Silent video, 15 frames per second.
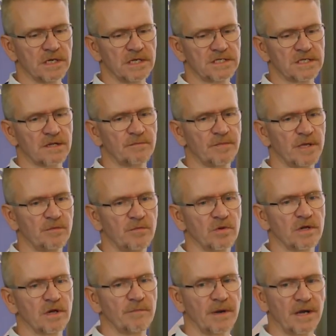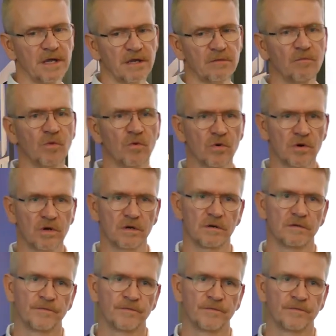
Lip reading: is that people are buying more